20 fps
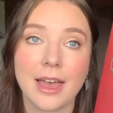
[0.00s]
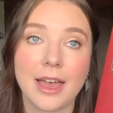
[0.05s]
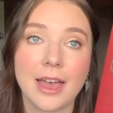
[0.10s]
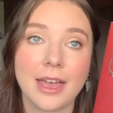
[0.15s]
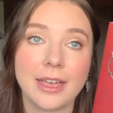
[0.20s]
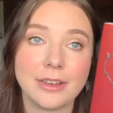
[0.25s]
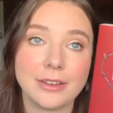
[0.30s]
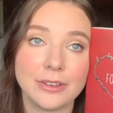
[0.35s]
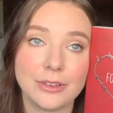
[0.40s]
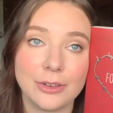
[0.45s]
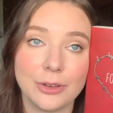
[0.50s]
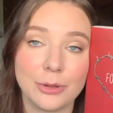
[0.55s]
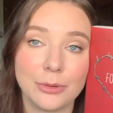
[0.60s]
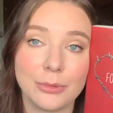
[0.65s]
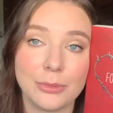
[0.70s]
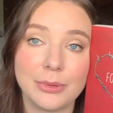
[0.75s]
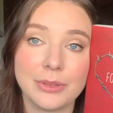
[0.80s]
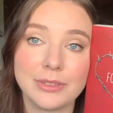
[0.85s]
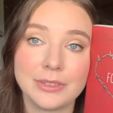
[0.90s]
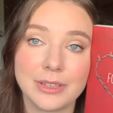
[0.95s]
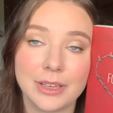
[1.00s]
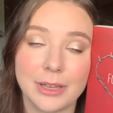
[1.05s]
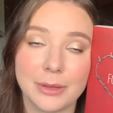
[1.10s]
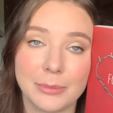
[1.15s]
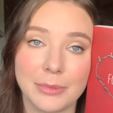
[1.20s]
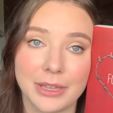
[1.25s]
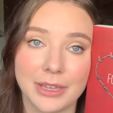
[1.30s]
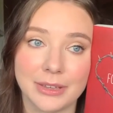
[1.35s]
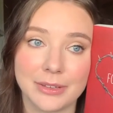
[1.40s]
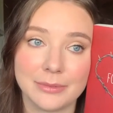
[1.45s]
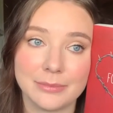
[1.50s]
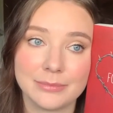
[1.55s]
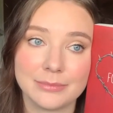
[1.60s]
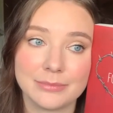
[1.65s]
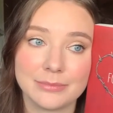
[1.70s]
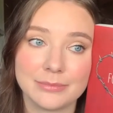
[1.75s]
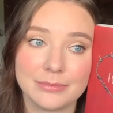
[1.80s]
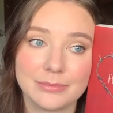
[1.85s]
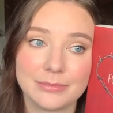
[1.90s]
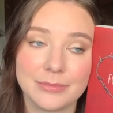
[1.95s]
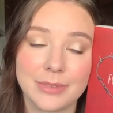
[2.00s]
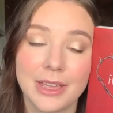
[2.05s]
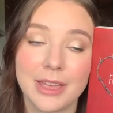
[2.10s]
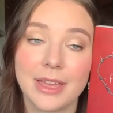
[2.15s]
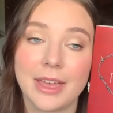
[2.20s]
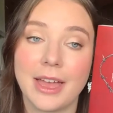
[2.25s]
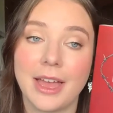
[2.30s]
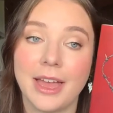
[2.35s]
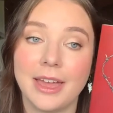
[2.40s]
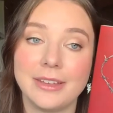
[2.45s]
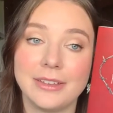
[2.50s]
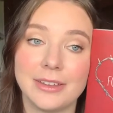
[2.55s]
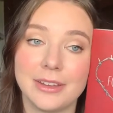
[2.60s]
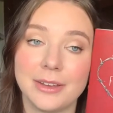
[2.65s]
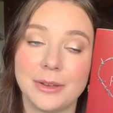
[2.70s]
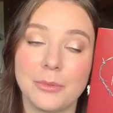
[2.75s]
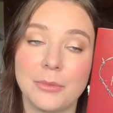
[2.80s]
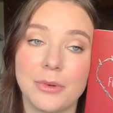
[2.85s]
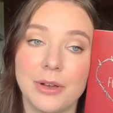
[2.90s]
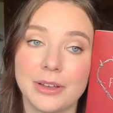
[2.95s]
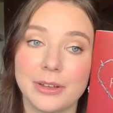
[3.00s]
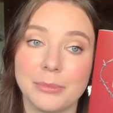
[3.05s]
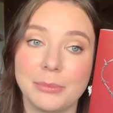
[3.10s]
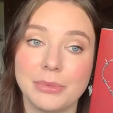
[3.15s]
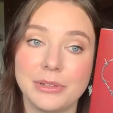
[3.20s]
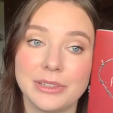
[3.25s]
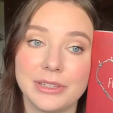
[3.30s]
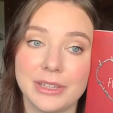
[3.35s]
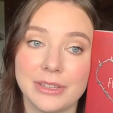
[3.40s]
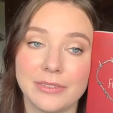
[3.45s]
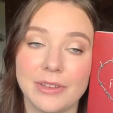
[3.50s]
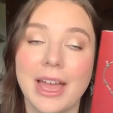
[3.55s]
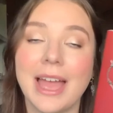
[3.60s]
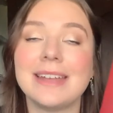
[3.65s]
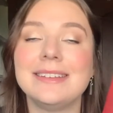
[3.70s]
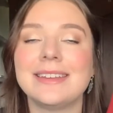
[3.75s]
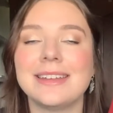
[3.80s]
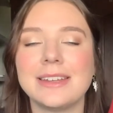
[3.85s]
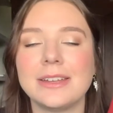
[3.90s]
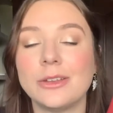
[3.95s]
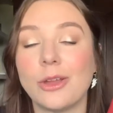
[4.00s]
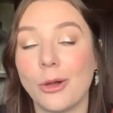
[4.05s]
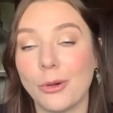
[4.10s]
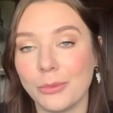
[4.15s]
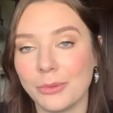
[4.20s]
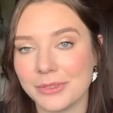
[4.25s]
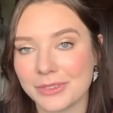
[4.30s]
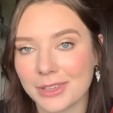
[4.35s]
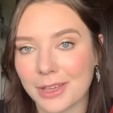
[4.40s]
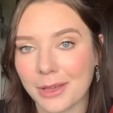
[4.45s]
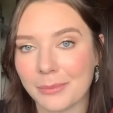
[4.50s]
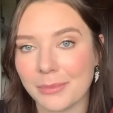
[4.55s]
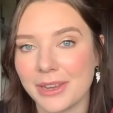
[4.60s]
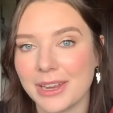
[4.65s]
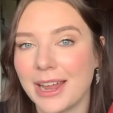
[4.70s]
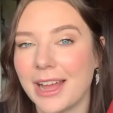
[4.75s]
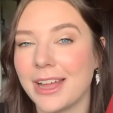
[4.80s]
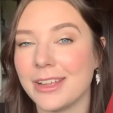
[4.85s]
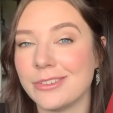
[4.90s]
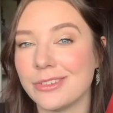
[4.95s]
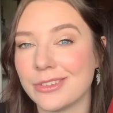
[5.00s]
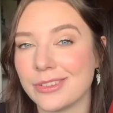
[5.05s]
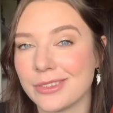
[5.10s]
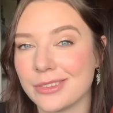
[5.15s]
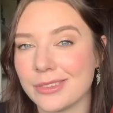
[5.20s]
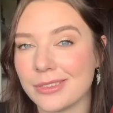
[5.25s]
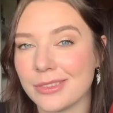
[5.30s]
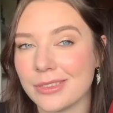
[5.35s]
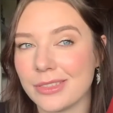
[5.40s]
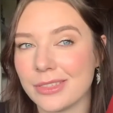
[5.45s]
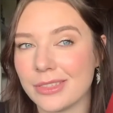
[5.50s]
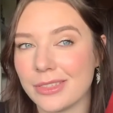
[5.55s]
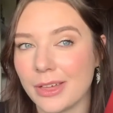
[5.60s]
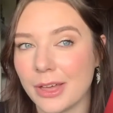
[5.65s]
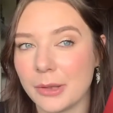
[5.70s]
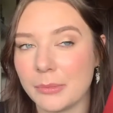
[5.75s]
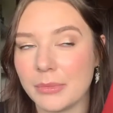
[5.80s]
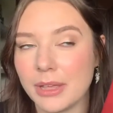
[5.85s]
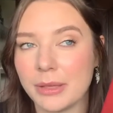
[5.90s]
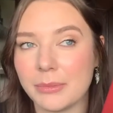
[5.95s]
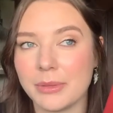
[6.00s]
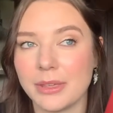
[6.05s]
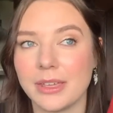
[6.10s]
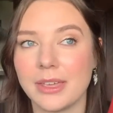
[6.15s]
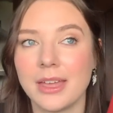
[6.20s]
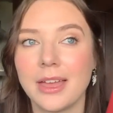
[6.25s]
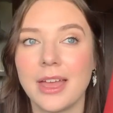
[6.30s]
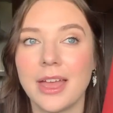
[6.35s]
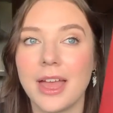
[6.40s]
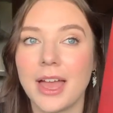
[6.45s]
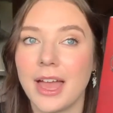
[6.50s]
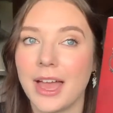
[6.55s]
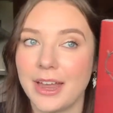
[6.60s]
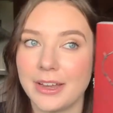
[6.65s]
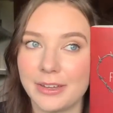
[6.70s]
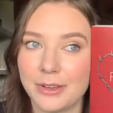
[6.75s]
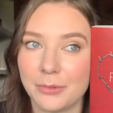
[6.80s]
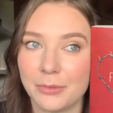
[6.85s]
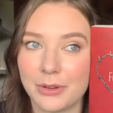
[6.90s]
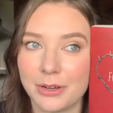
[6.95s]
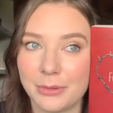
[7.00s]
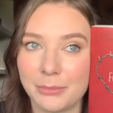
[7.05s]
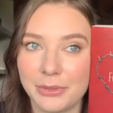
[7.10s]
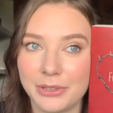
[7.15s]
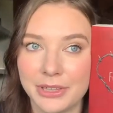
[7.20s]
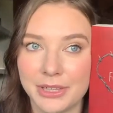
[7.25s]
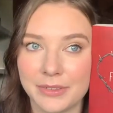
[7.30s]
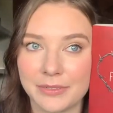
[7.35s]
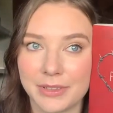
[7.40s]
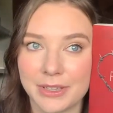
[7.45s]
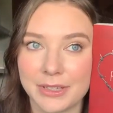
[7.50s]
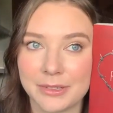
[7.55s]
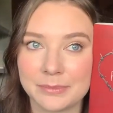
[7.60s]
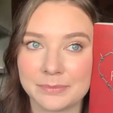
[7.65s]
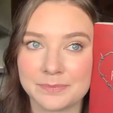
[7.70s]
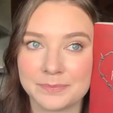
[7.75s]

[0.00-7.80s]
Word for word: I knew it was coming. I didn't want to believe, I didn't know it was coming. I just thought maybe I didn't want to believe it.